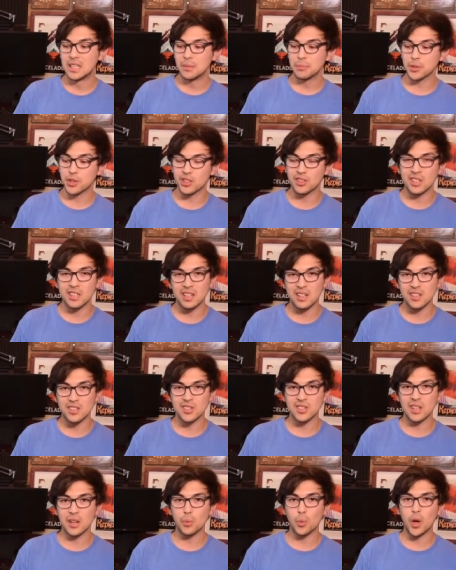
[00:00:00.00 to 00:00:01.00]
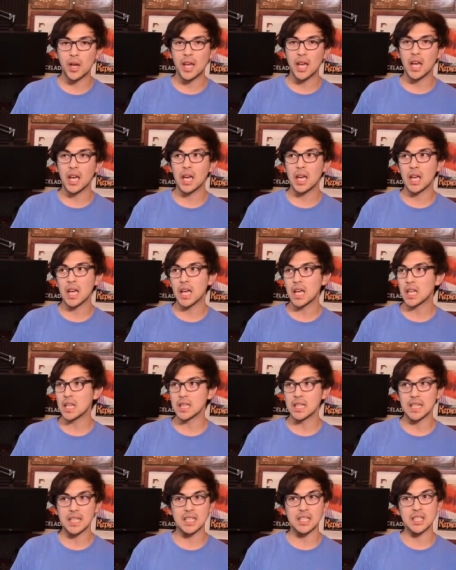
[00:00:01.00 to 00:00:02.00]
but the thing is they weigh
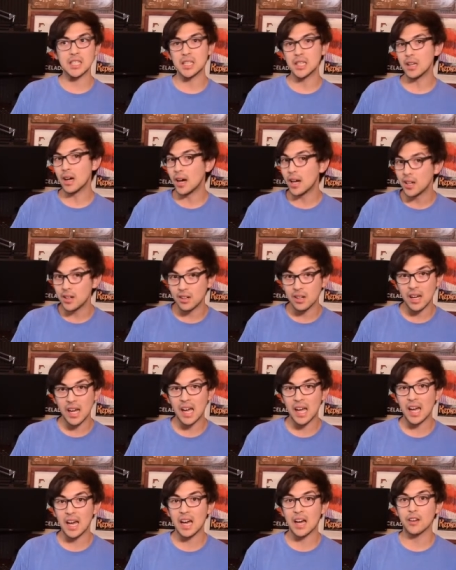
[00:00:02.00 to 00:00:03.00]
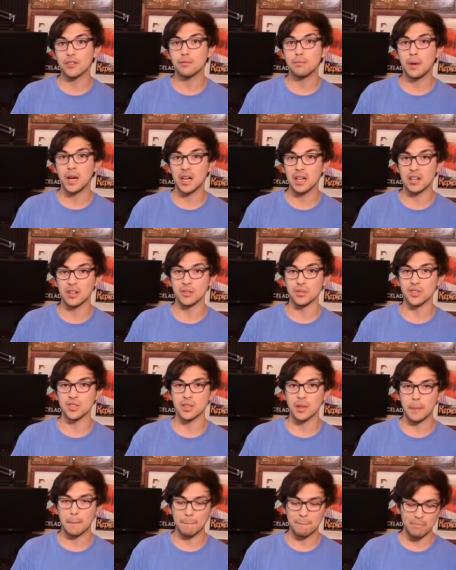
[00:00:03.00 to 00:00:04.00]
like nine and a half
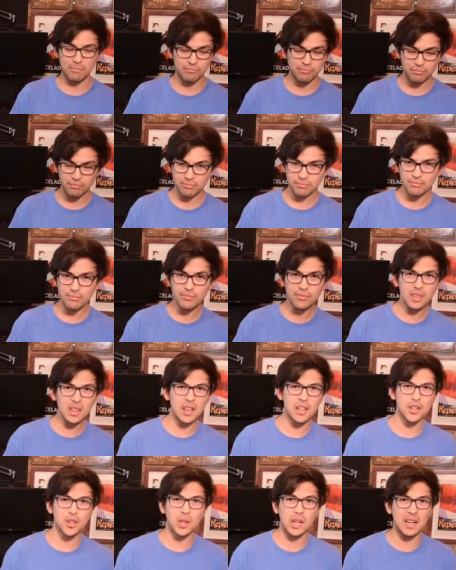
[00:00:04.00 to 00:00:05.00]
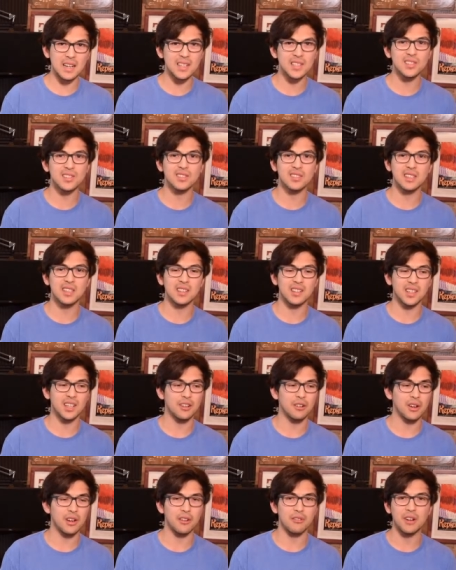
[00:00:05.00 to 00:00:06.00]
pounds. And you guys think
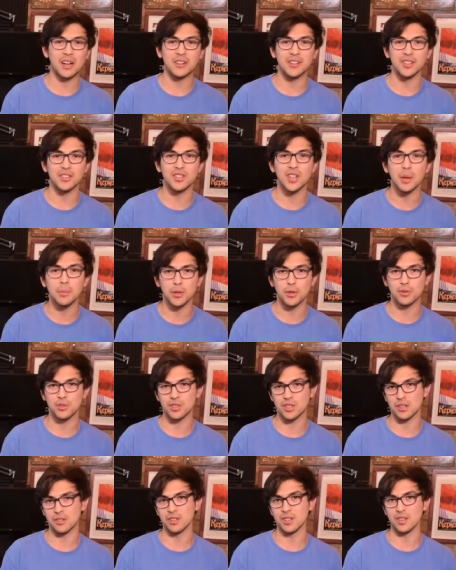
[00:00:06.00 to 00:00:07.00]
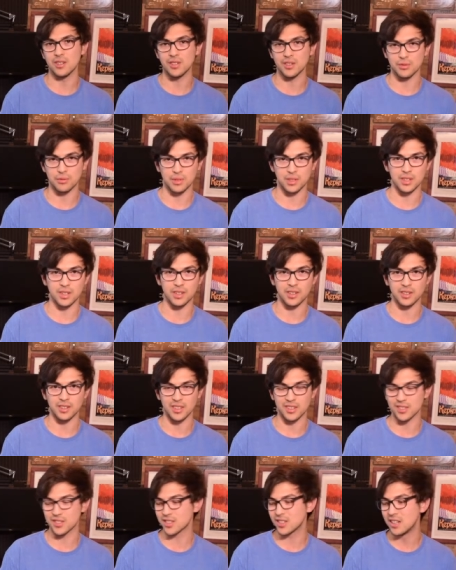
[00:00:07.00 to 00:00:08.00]
carrying around a W series is
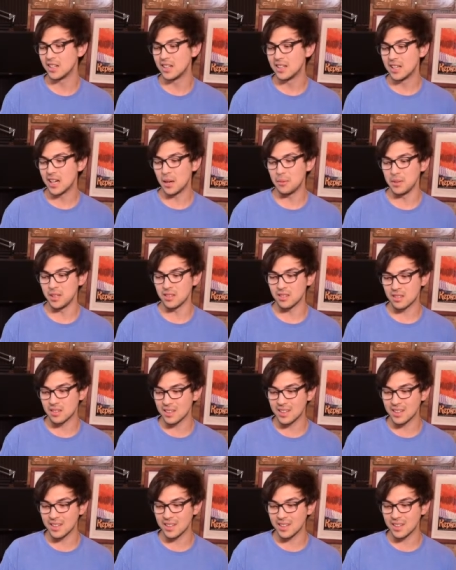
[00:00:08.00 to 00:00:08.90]
ridiculous. I mean, I,